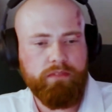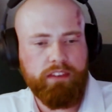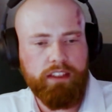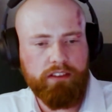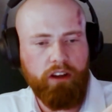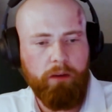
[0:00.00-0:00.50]

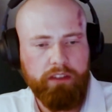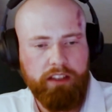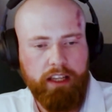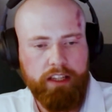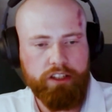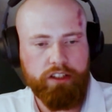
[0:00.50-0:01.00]
this
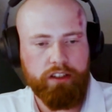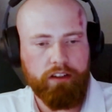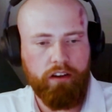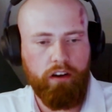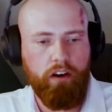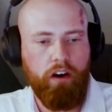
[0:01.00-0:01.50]
combination
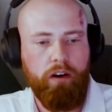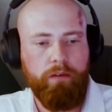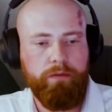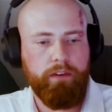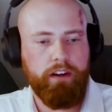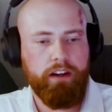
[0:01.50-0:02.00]

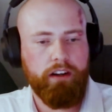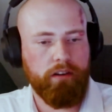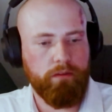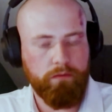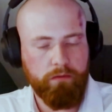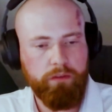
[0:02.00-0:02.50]
of
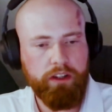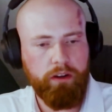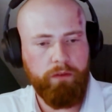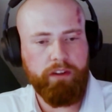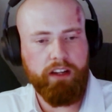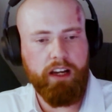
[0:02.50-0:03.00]

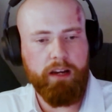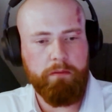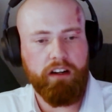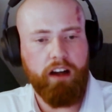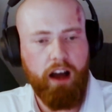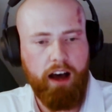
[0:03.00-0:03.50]

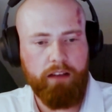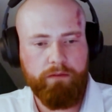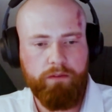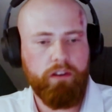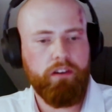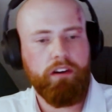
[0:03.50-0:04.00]
reconfigurable
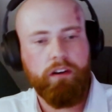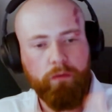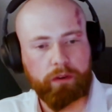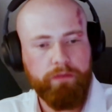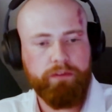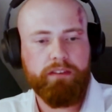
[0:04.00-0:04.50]
hardware
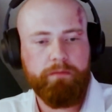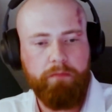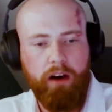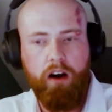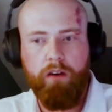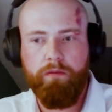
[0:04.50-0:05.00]
with this
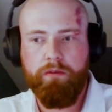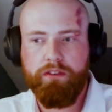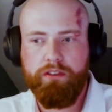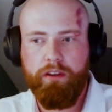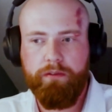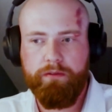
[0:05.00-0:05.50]
powerful
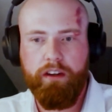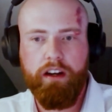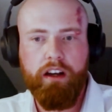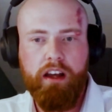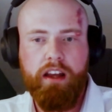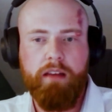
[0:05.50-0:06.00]
software
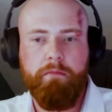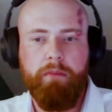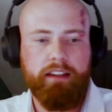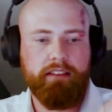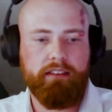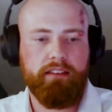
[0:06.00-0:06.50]

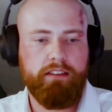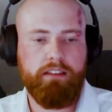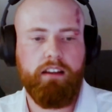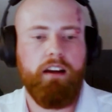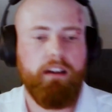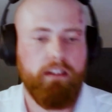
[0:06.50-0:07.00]
makes this
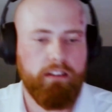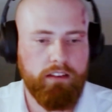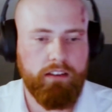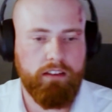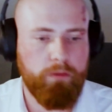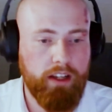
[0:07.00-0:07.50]

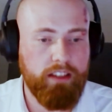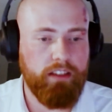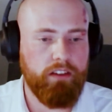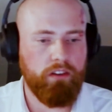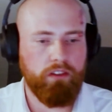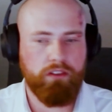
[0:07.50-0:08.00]

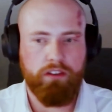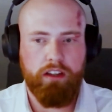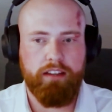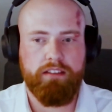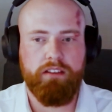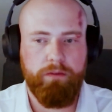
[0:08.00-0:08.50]
radio
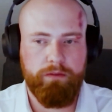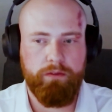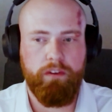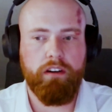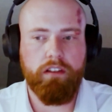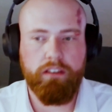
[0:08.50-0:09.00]
a
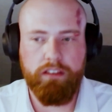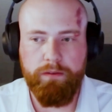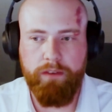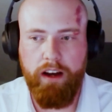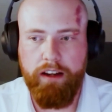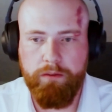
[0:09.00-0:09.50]

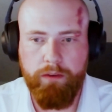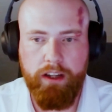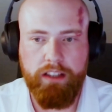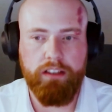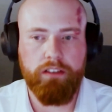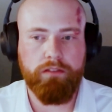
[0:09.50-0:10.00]
software-defined
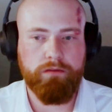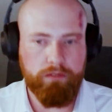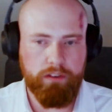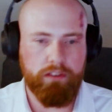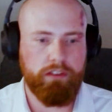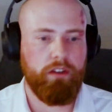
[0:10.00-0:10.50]
radio.
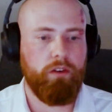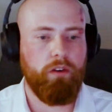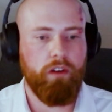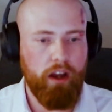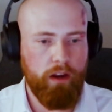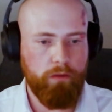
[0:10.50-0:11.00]
So
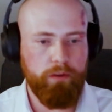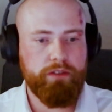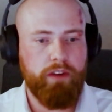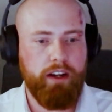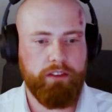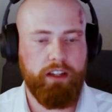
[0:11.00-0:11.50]
we
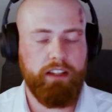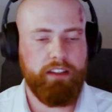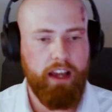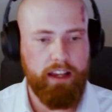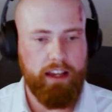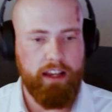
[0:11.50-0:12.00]
try to get
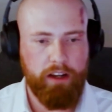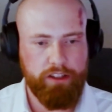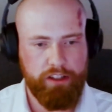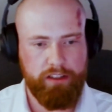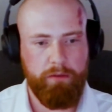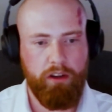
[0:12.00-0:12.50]
as
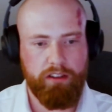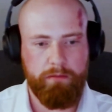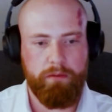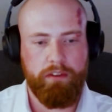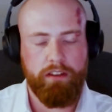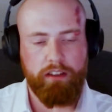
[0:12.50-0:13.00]
much as
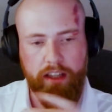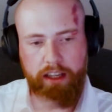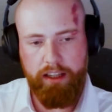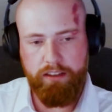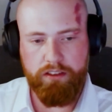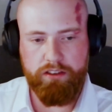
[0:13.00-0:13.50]
possible
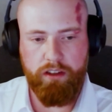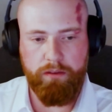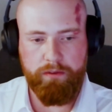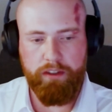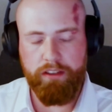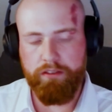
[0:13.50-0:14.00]
into
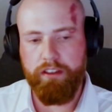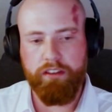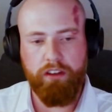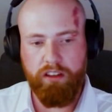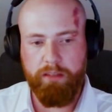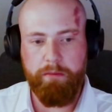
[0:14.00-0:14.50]
software to get
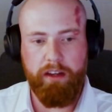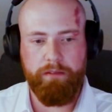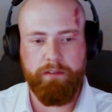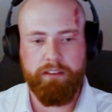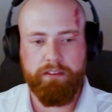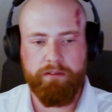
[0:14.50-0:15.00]
all the
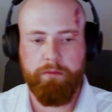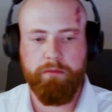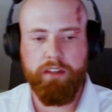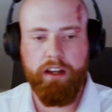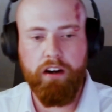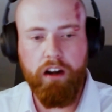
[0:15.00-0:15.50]
benefits from
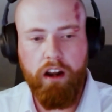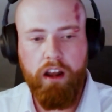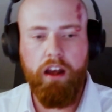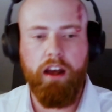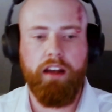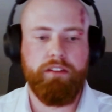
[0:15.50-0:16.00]
there
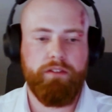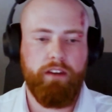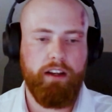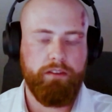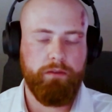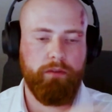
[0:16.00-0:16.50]
and
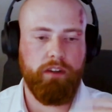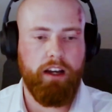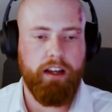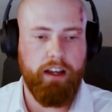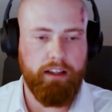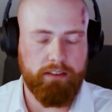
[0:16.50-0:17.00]
try to
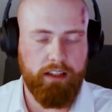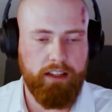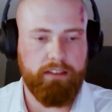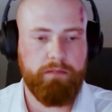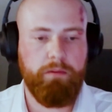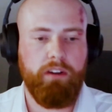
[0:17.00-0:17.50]
rely as
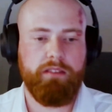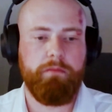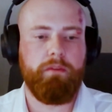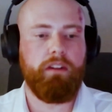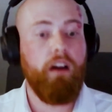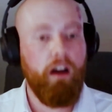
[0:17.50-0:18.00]
less as
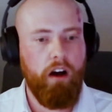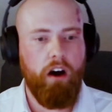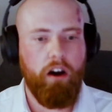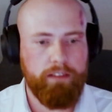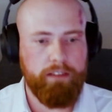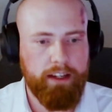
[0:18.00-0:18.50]
possible
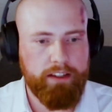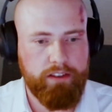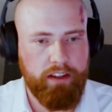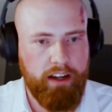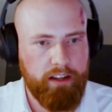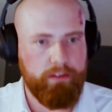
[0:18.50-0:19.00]
on the
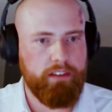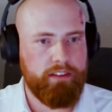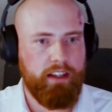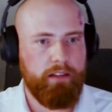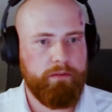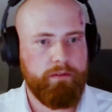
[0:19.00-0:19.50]
actual hardware
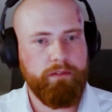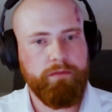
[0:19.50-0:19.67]
itself.